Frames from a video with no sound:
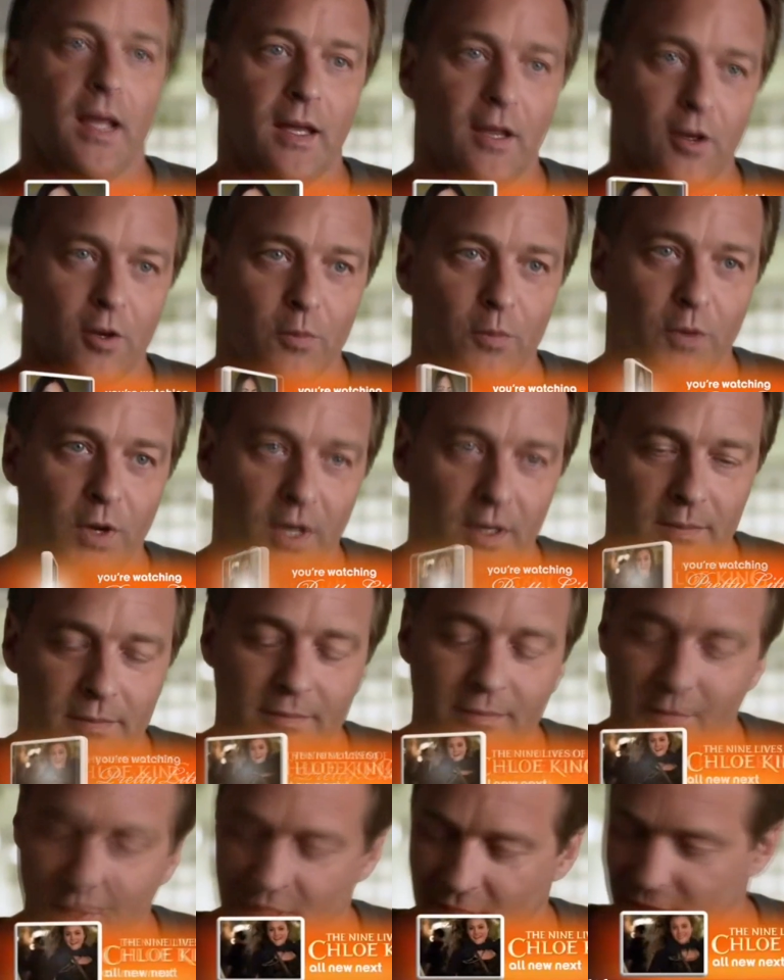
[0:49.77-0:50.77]
Your
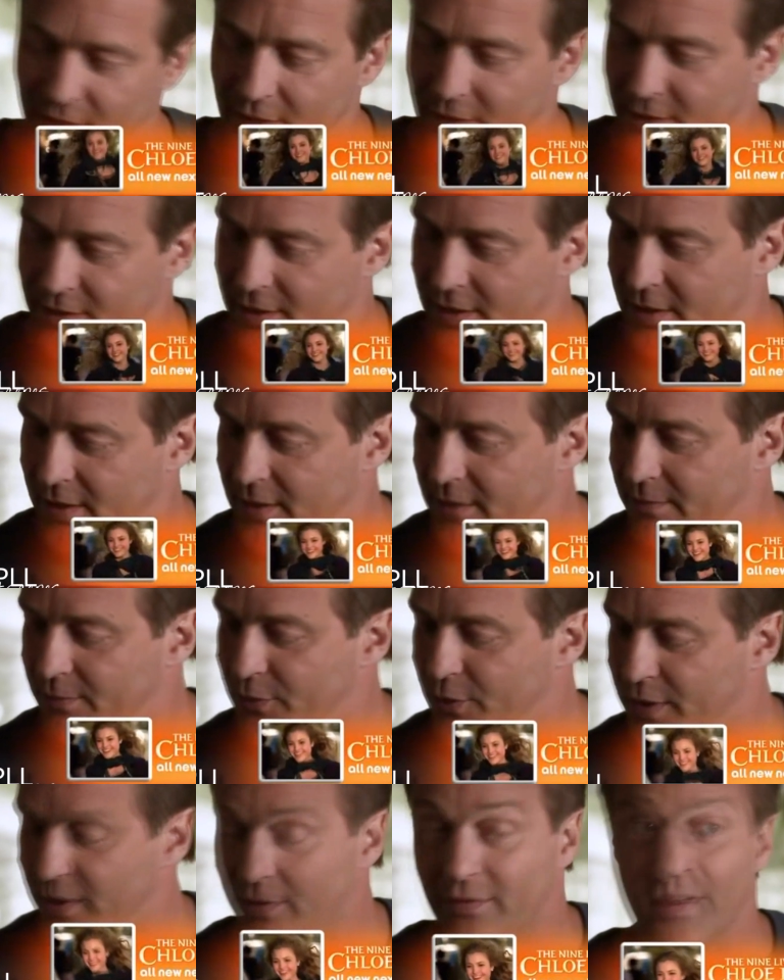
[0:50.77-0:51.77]
mom catches on
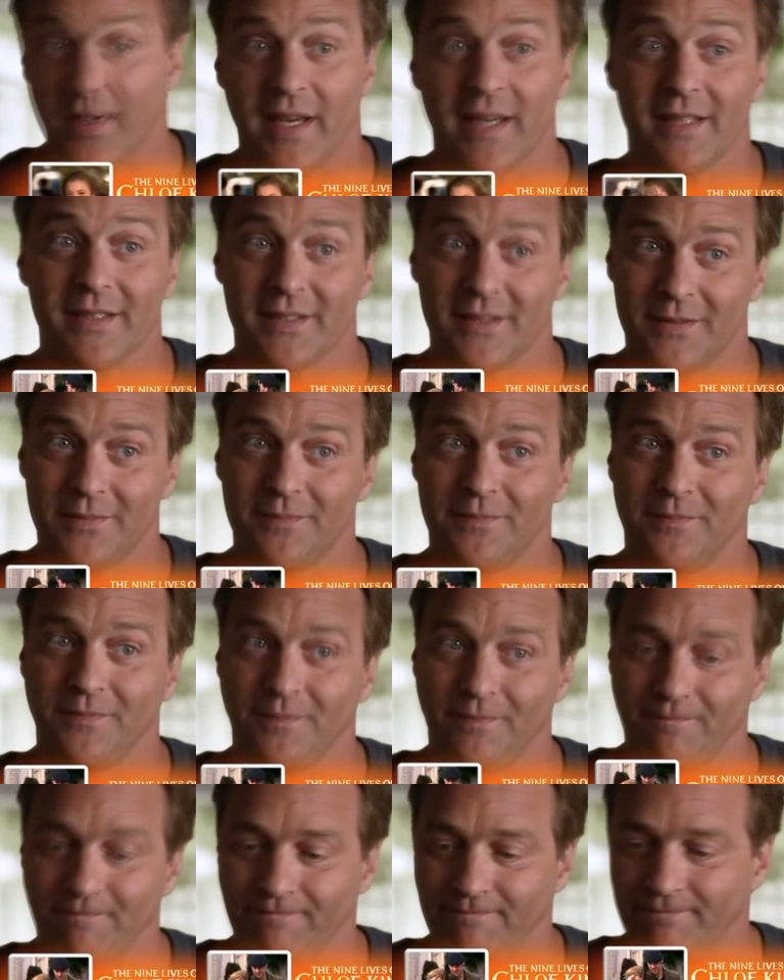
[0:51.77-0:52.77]
pretty fast.
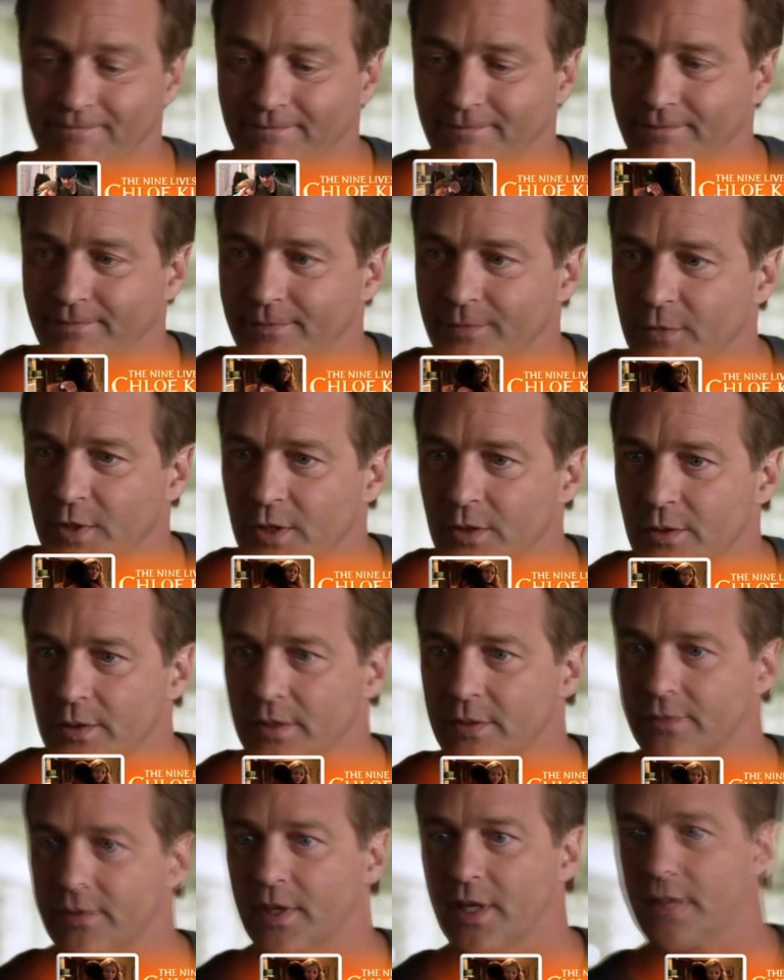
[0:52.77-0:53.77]

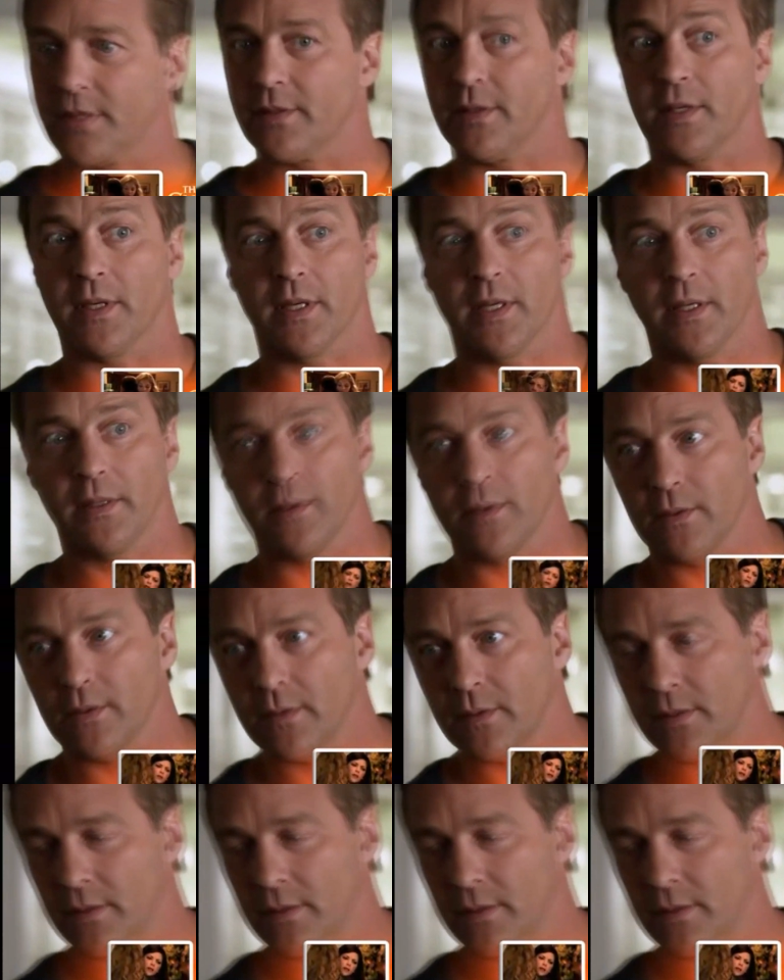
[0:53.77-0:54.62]
Usually faster than I do.